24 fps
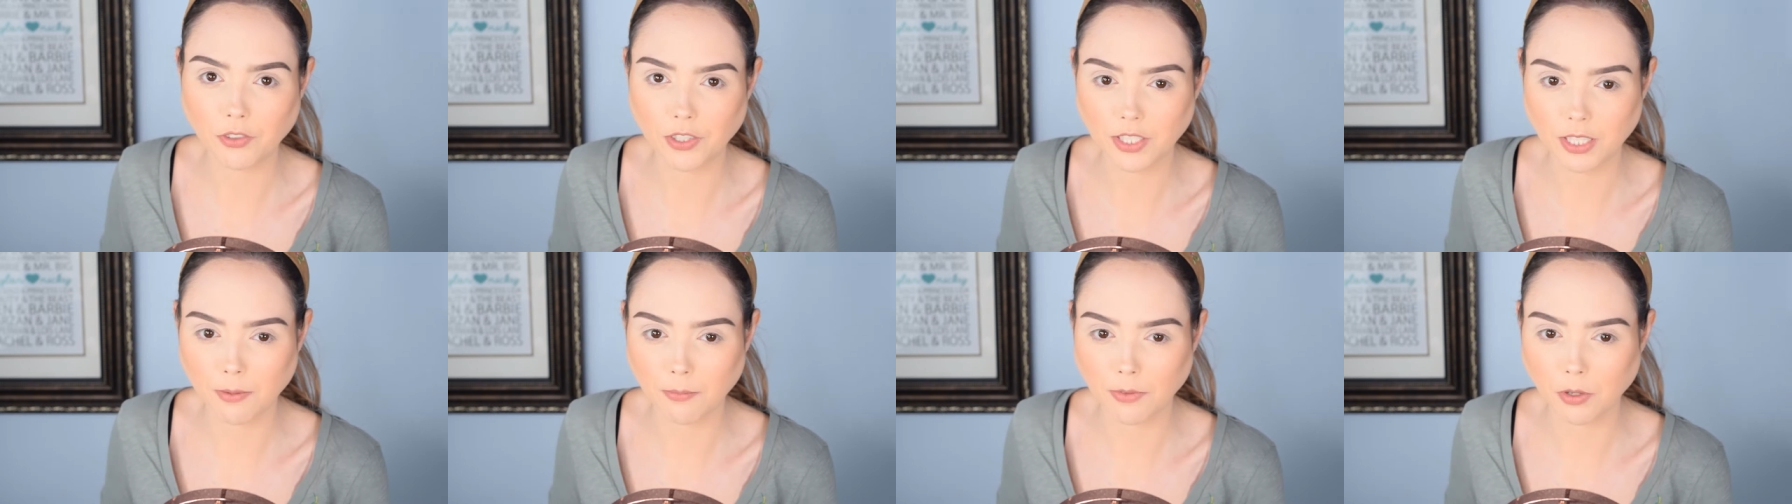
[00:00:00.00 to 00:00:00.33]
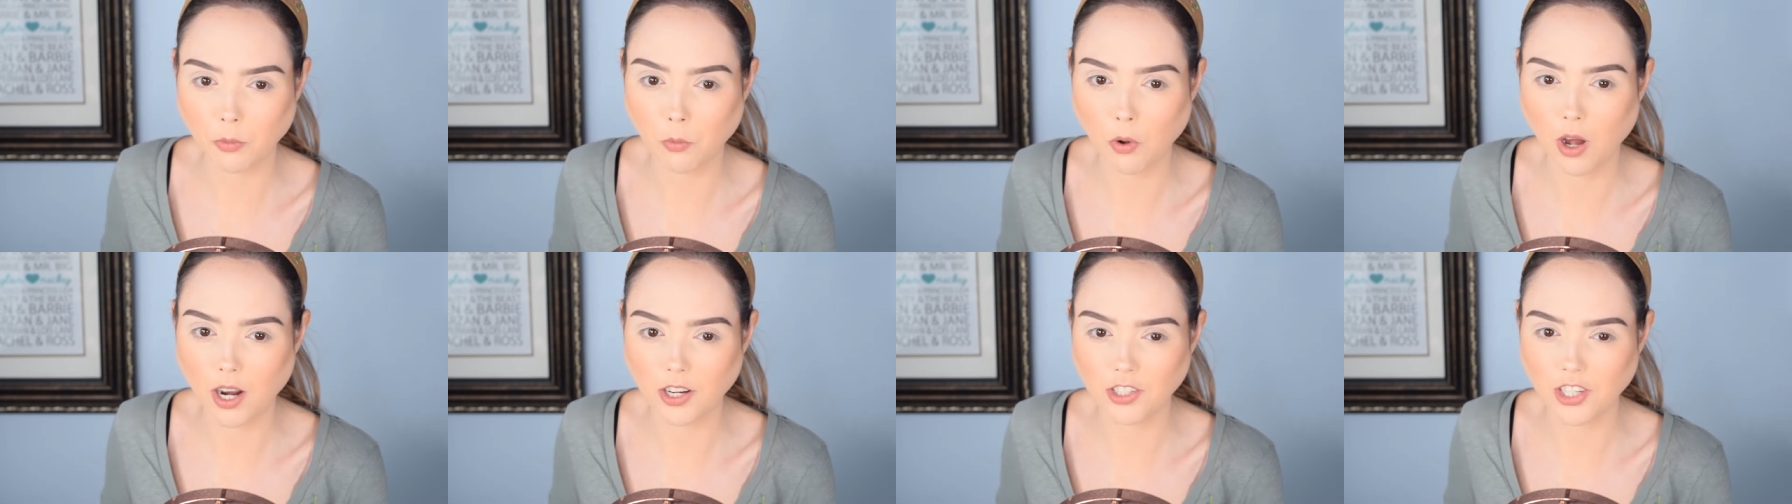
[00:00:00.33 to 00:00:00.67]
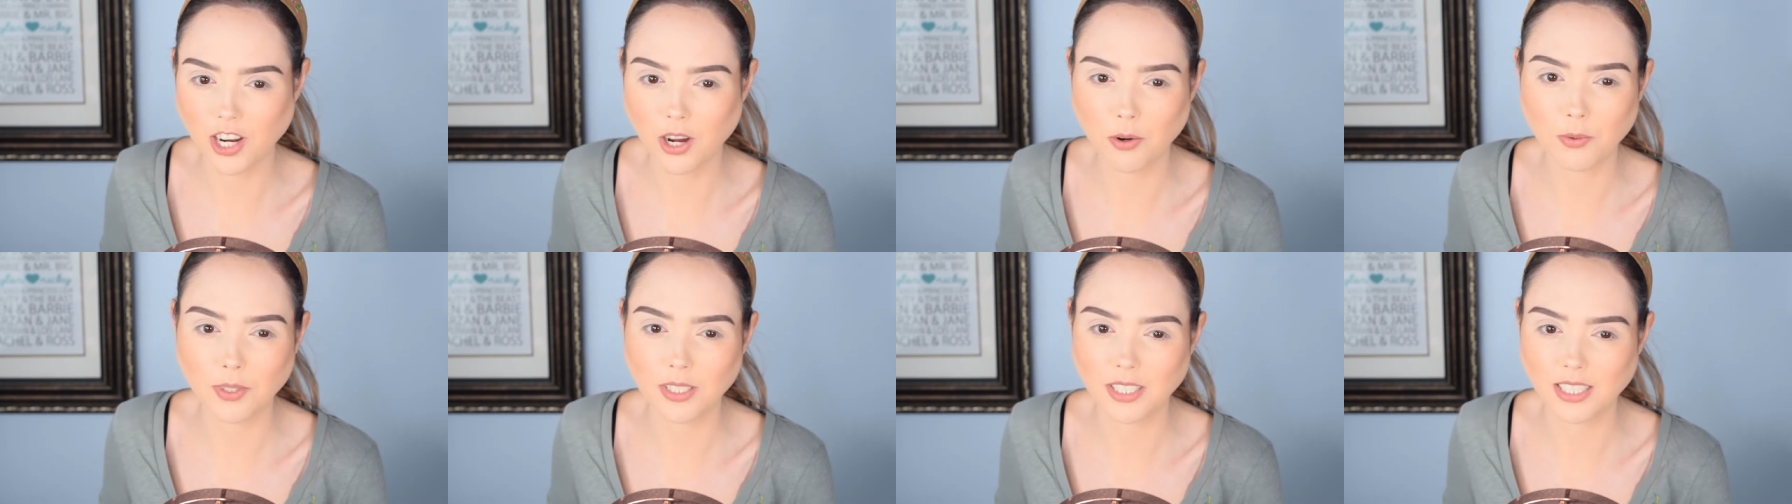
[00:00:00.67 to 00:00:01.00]
for something to watch,
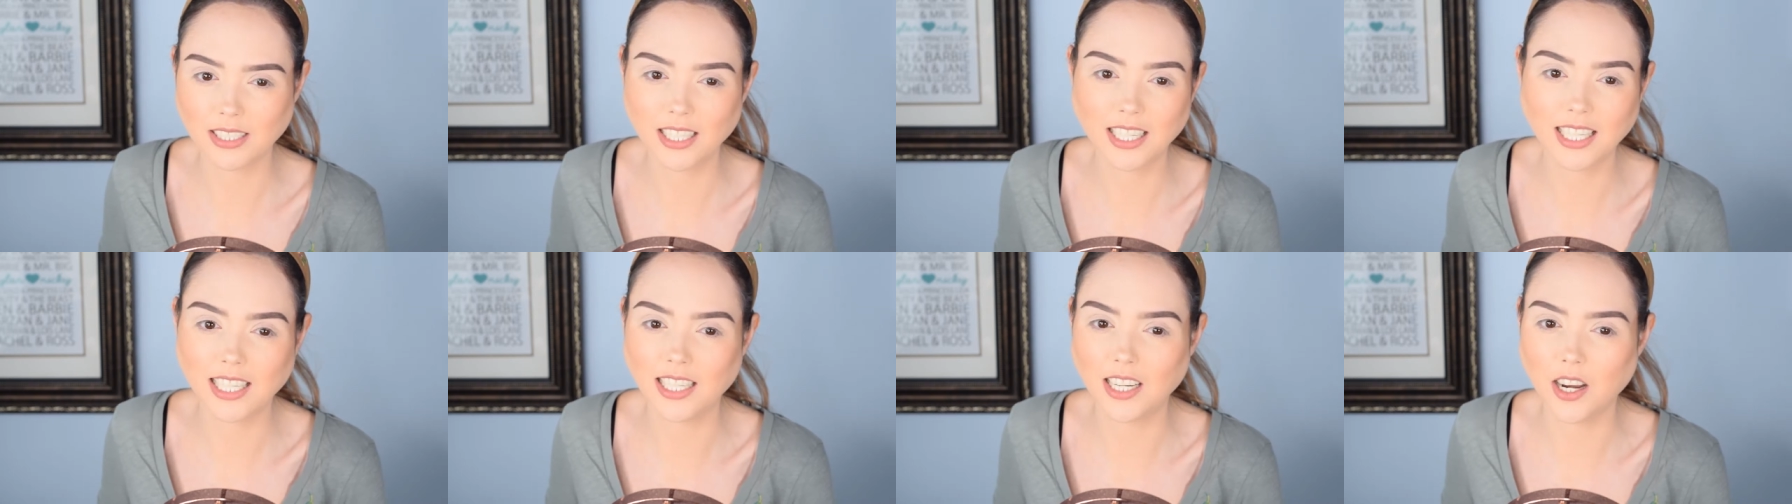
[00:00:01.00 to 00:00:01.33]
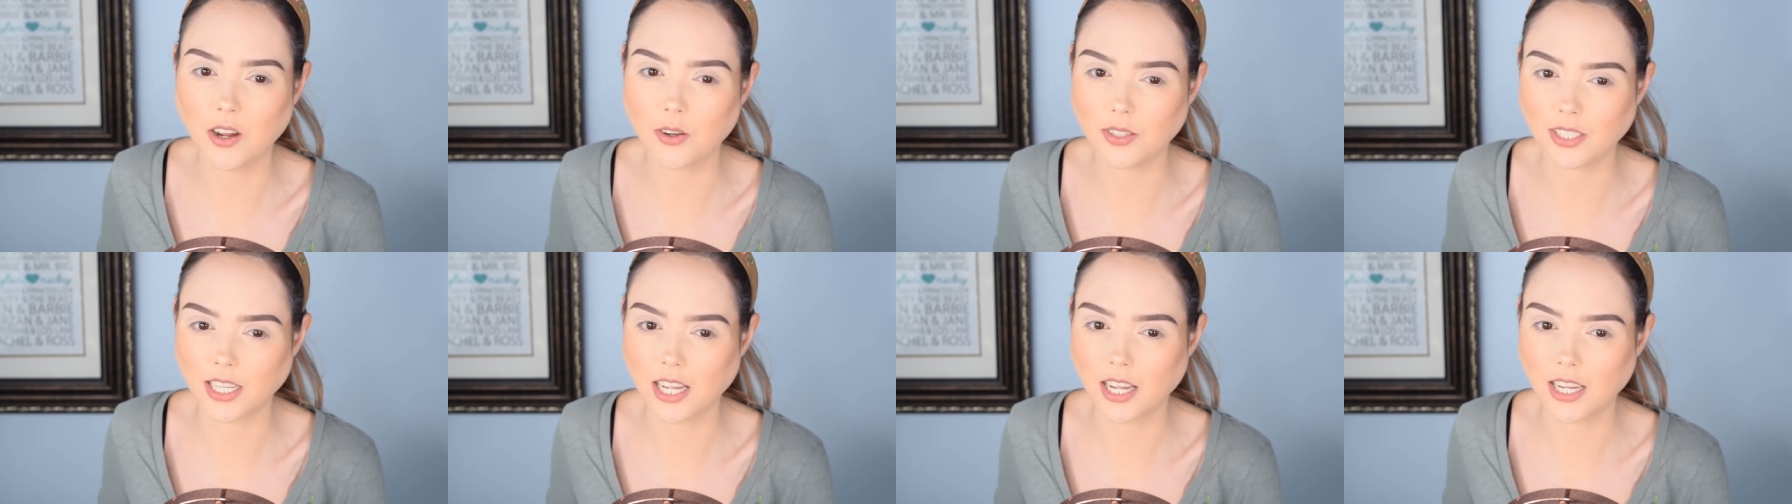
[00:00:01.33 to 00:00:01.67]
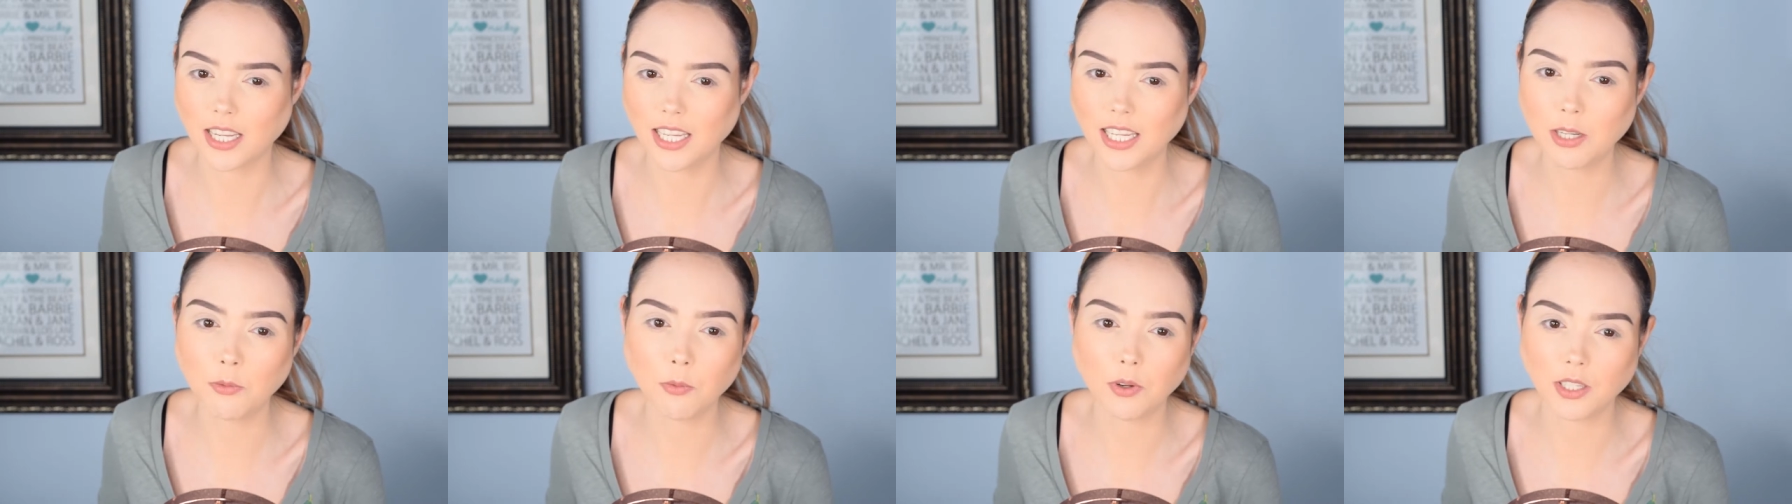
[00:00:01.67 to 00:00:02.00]
I always Nikki knows that
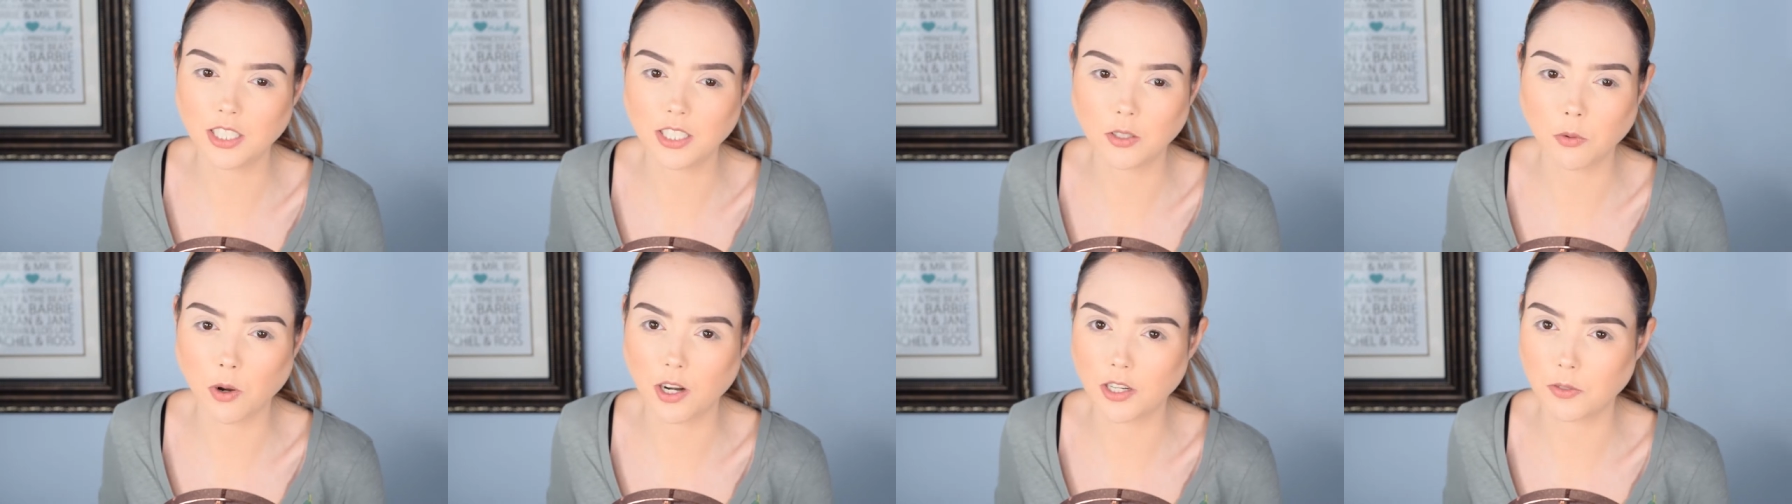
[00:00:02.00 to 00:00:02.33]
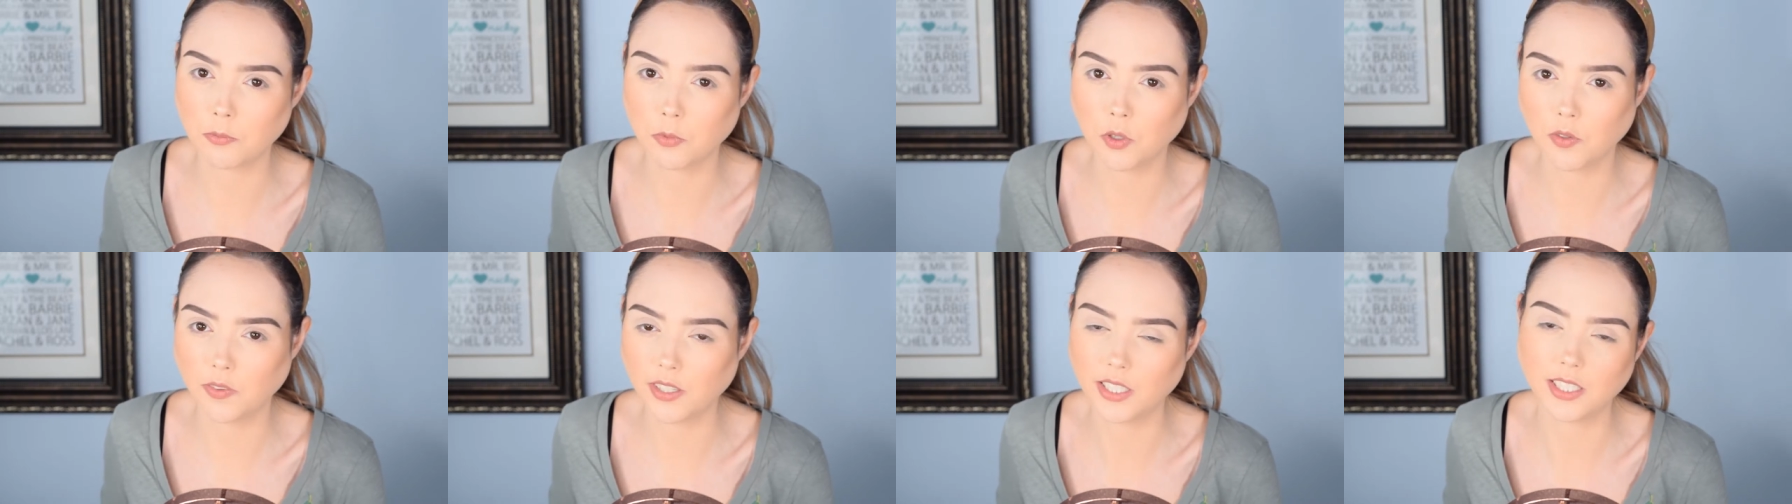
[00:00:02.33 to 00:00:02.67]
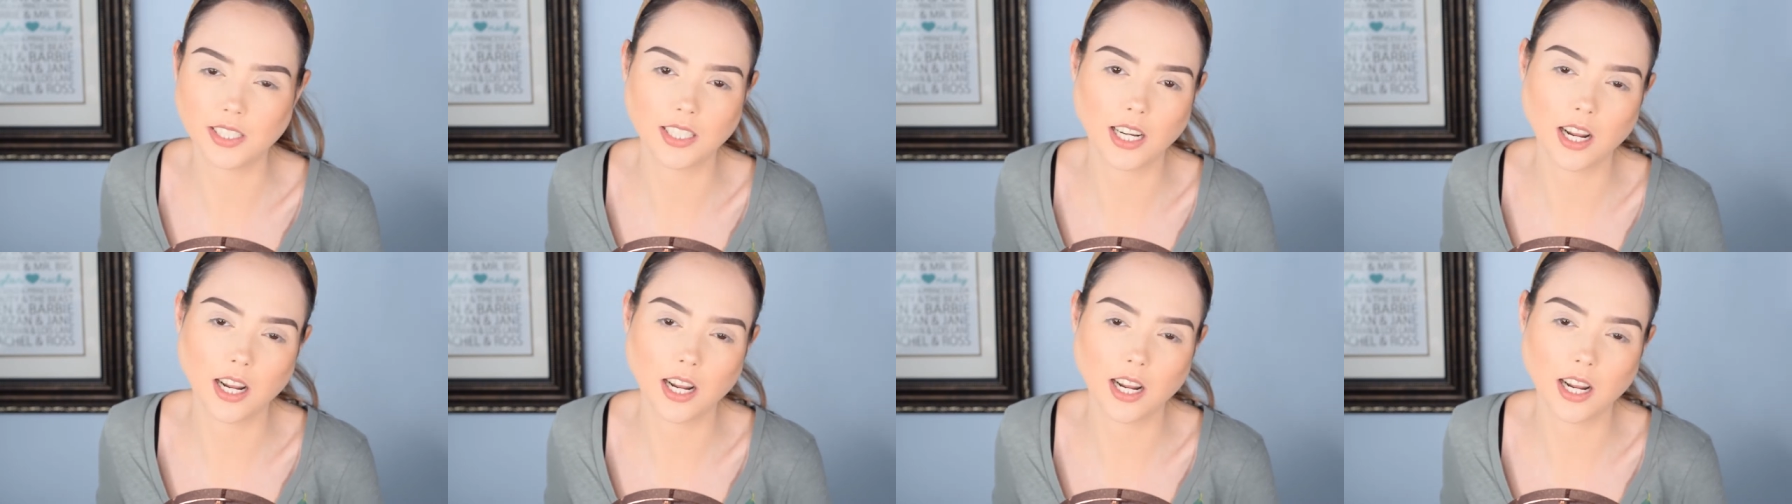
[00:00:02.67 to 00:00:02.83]
he wants to watch movies,